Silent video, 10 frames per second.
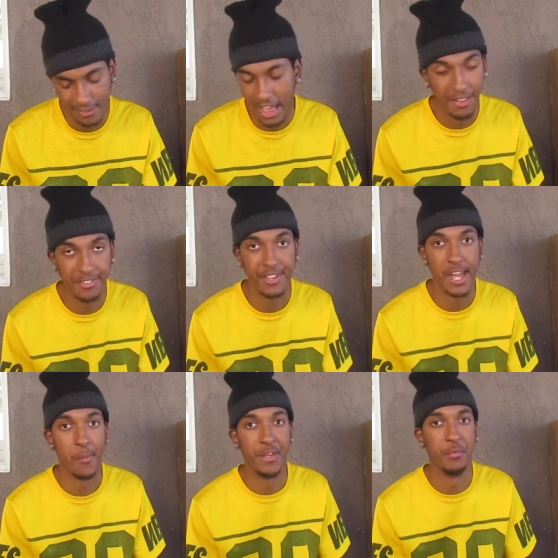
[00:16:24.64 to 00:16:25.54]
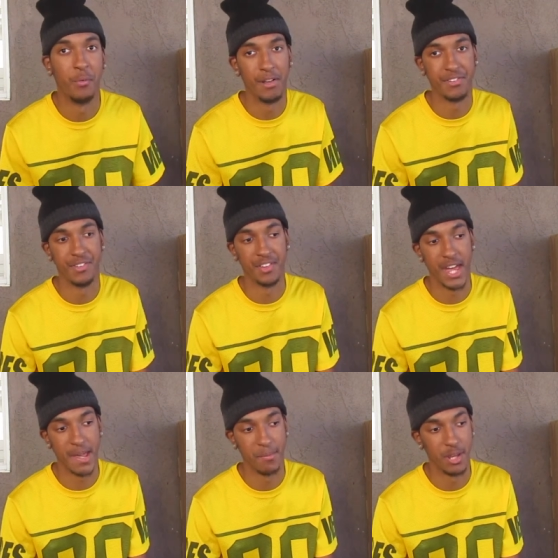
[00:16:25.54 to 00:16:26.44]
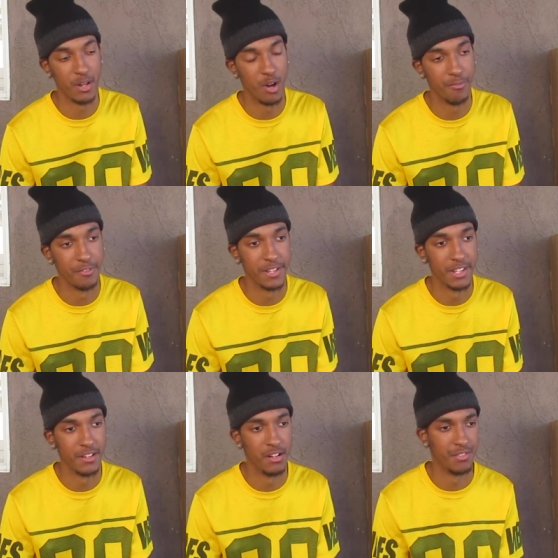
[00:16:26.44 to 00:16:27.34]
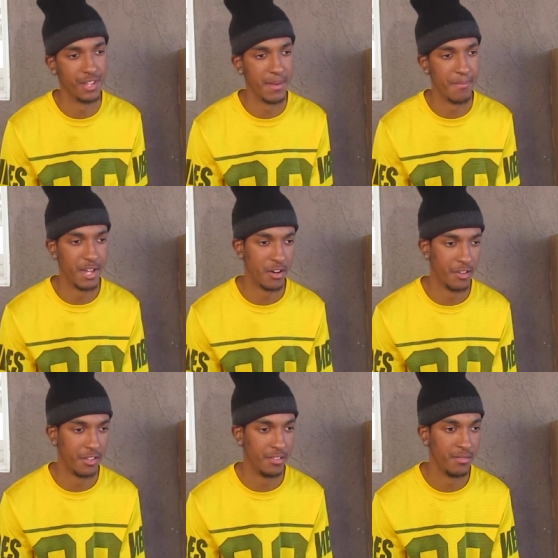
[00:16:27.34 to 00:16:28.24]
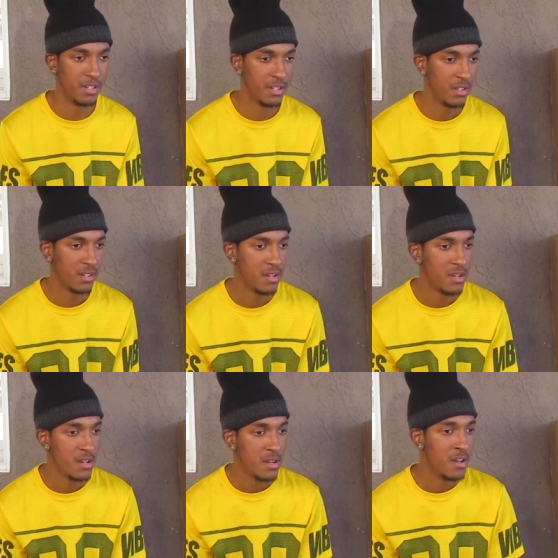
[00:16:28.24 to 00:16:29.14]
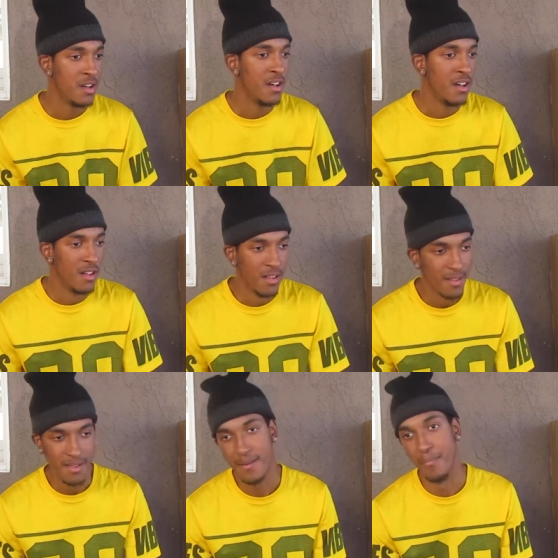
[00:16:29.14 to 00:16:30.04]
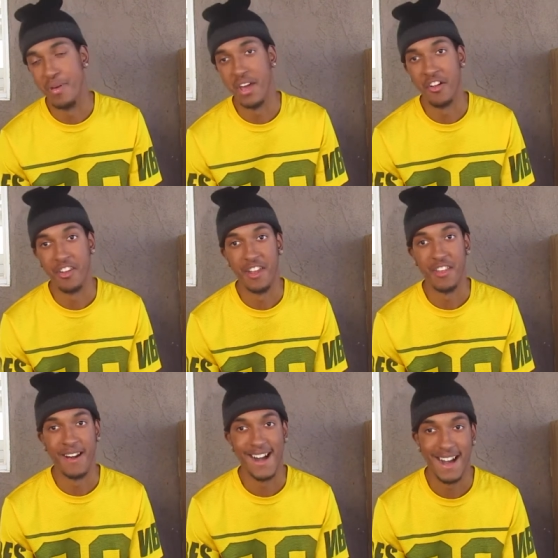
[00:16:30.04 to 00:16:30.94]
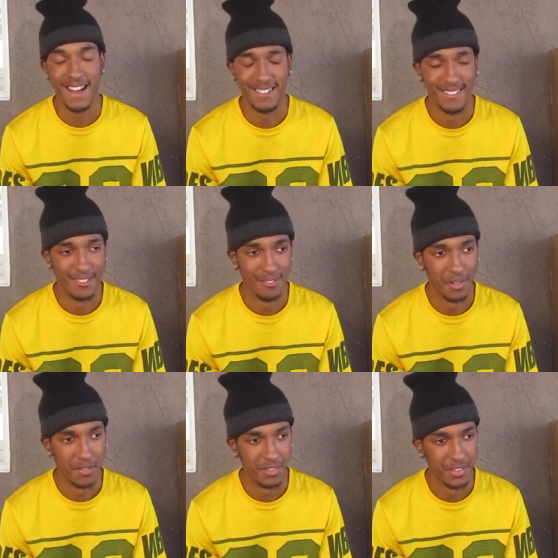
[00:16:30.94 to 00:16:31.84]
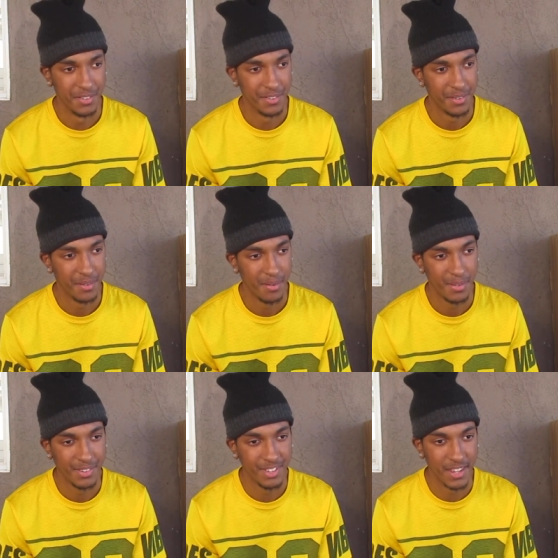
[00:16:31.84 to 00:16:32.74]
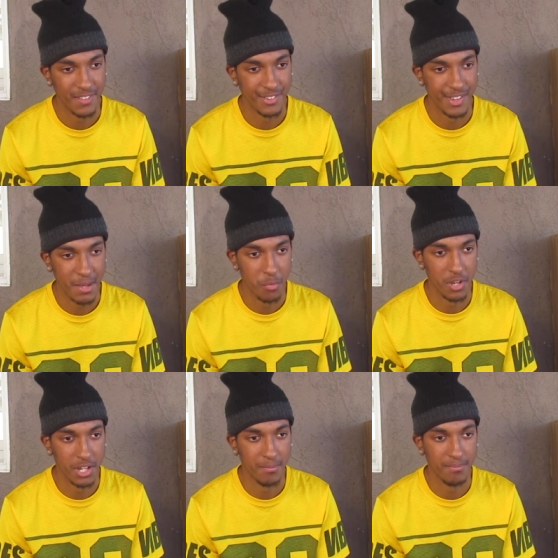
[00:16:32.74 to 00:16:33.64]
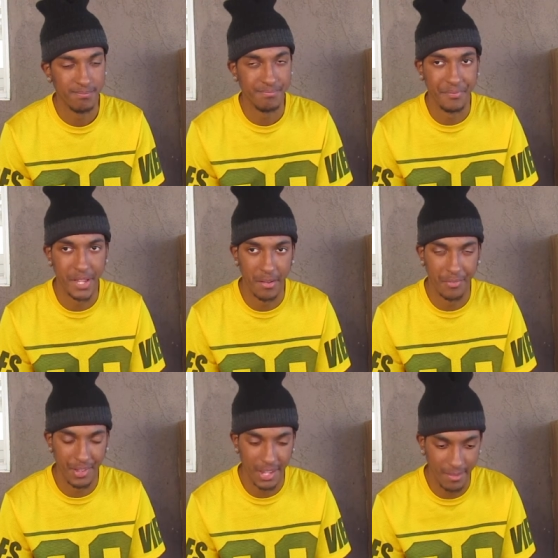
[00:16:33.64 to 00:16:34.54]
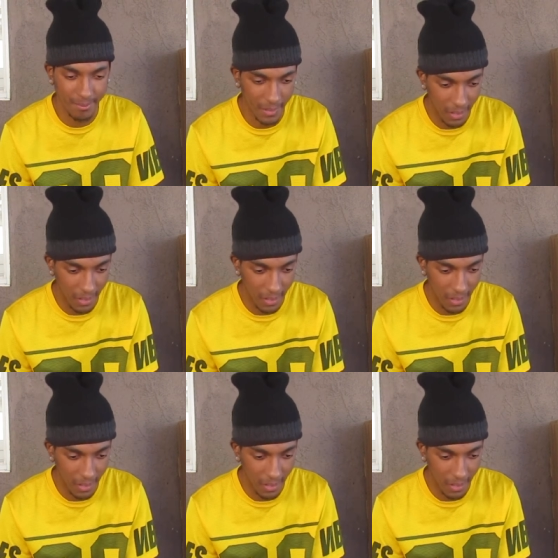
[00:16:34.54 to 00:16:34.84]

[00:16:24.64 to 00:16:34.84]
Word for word: I just can't wait to watch this game and hopefully, you know what I'm saying, be on a, be on another high of, of just seeing this team win. You know what I'm saying?